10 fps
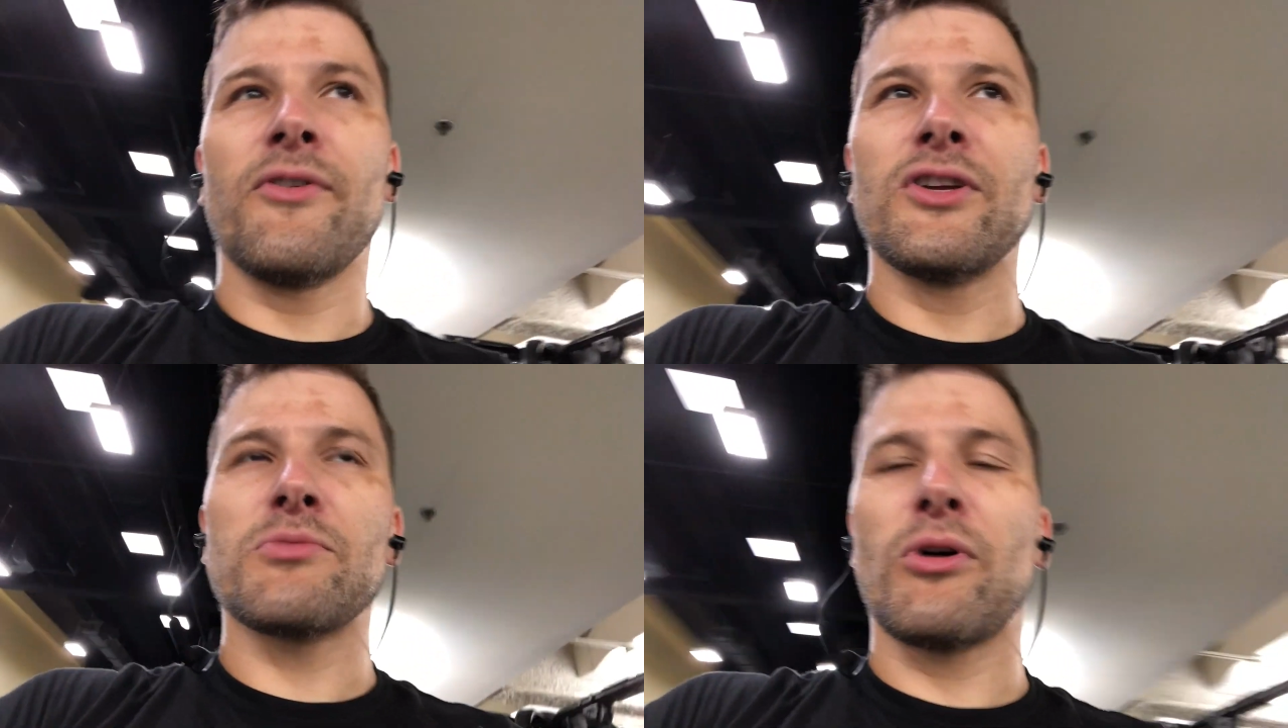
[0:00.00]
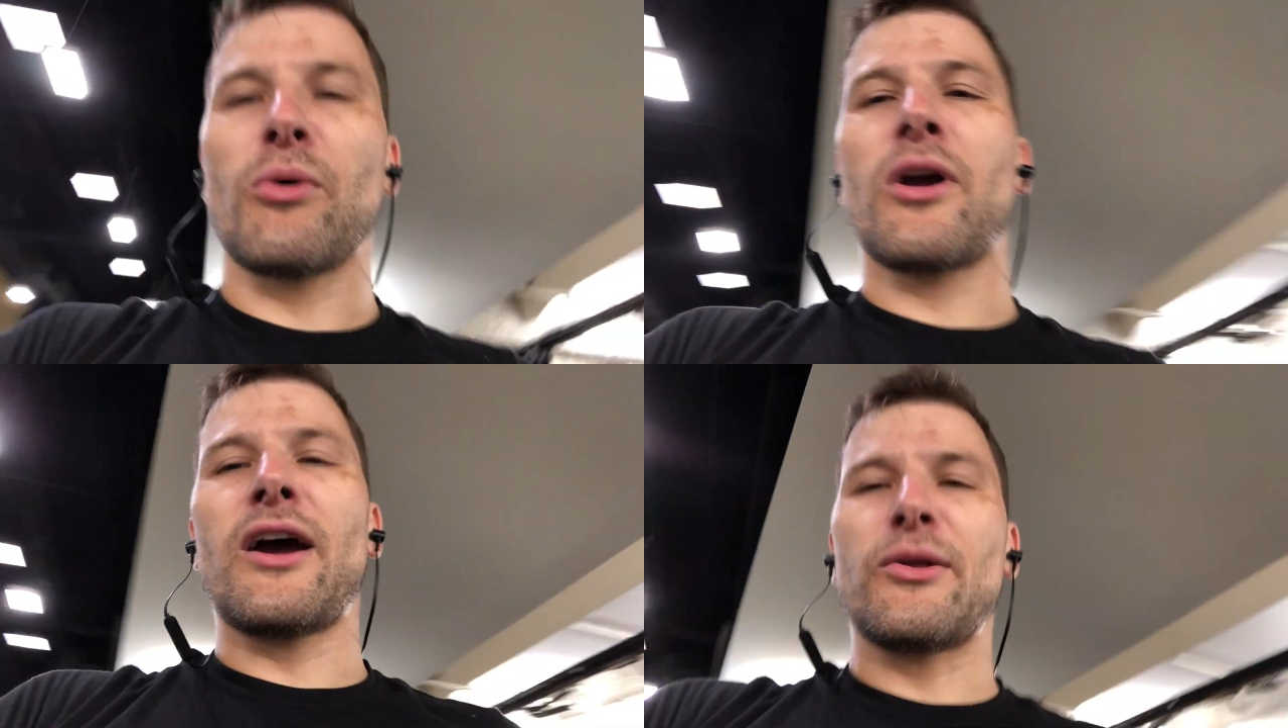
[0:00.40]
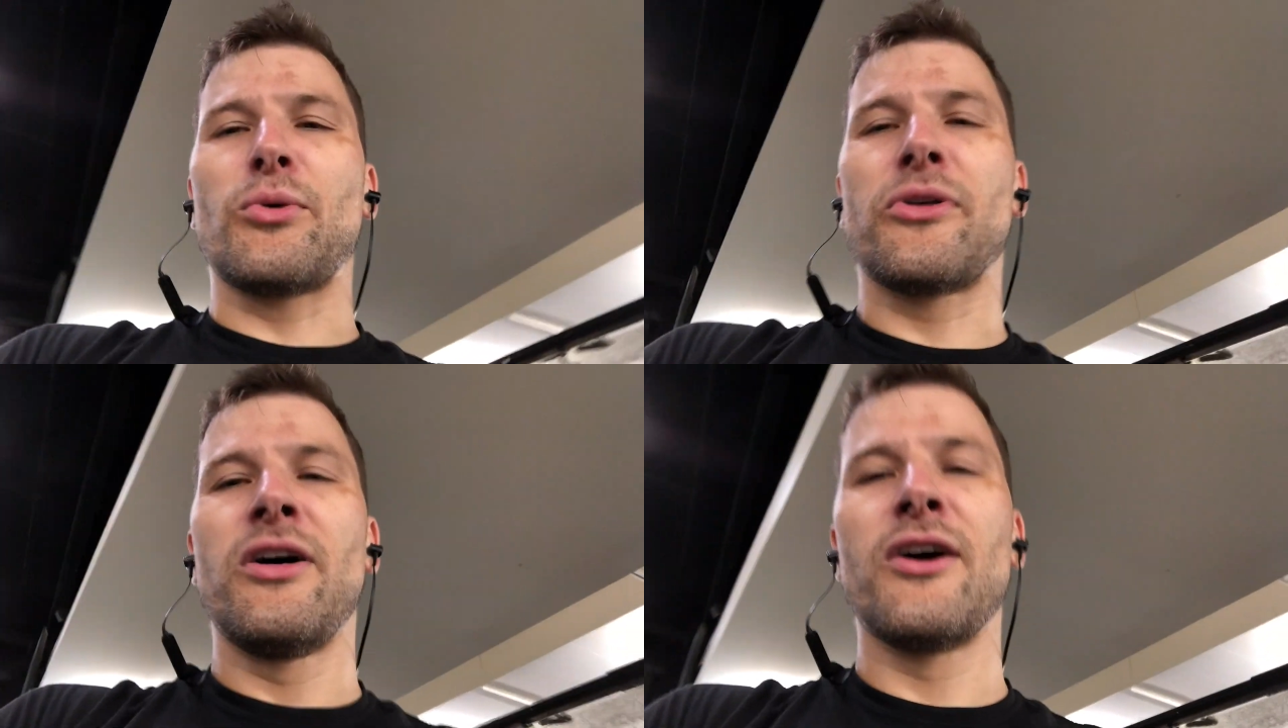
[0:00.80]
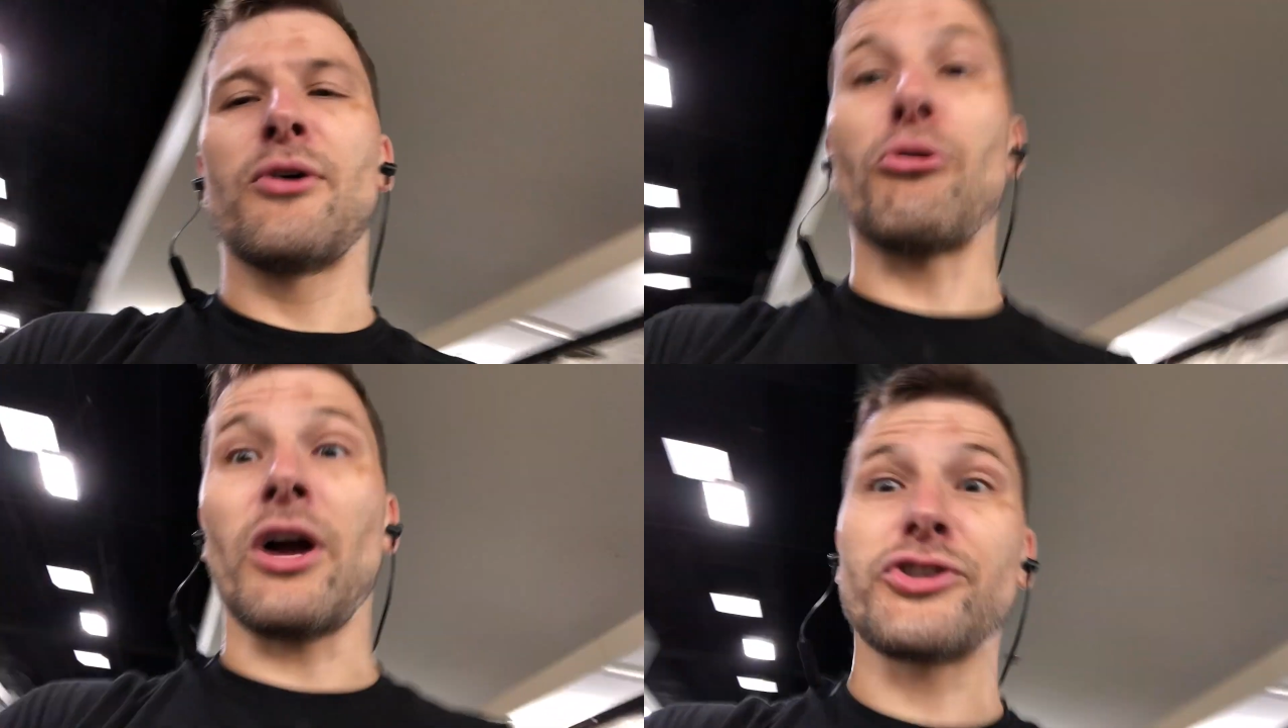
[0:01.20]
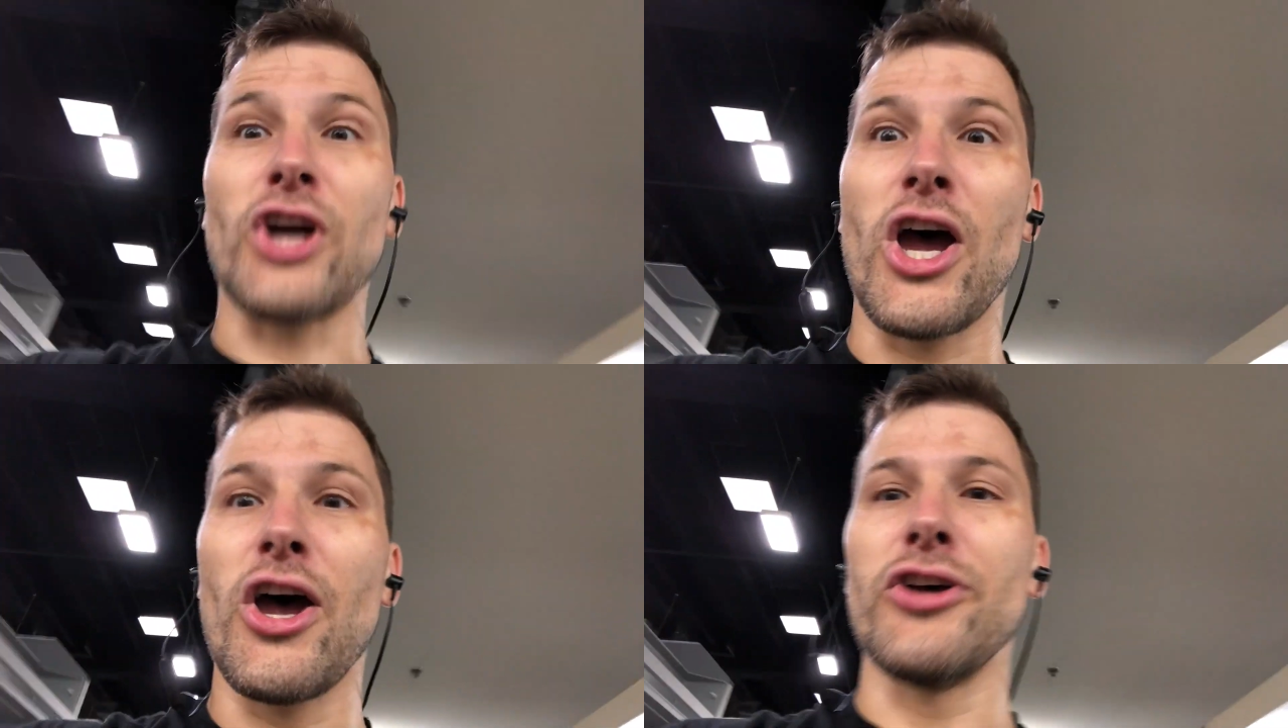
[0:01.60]
finished my workout with
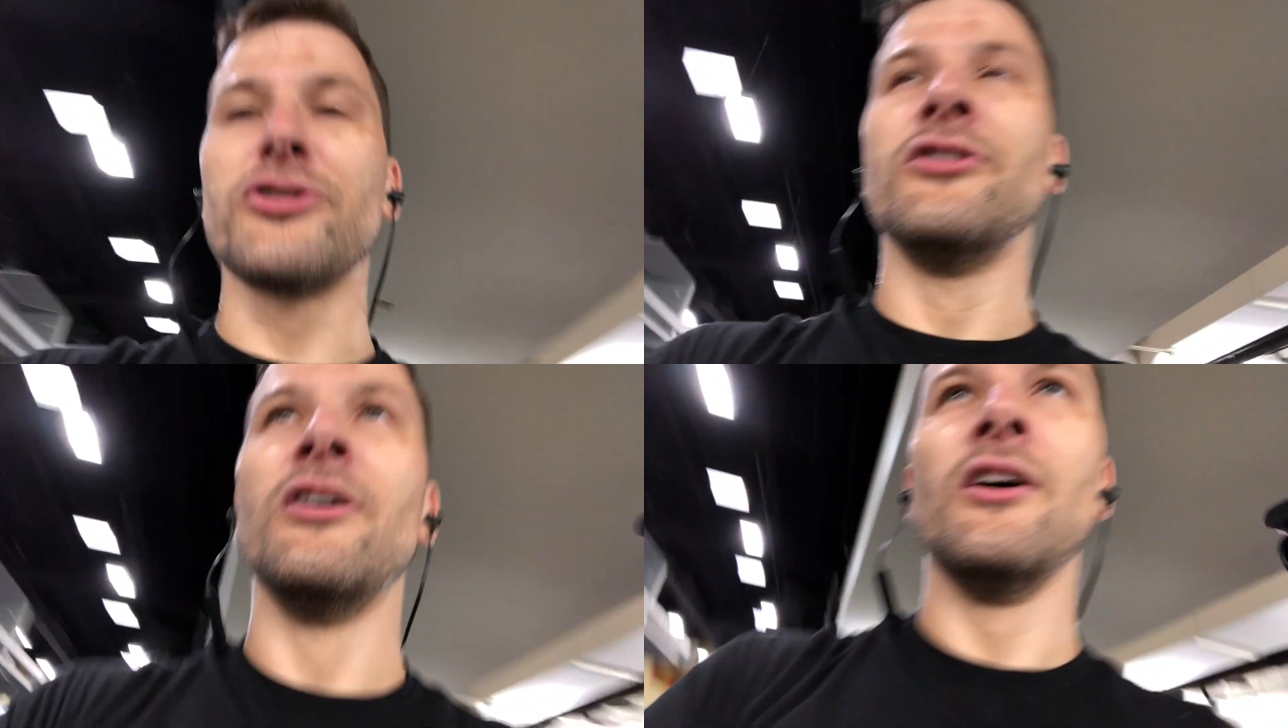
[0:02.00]
crunches.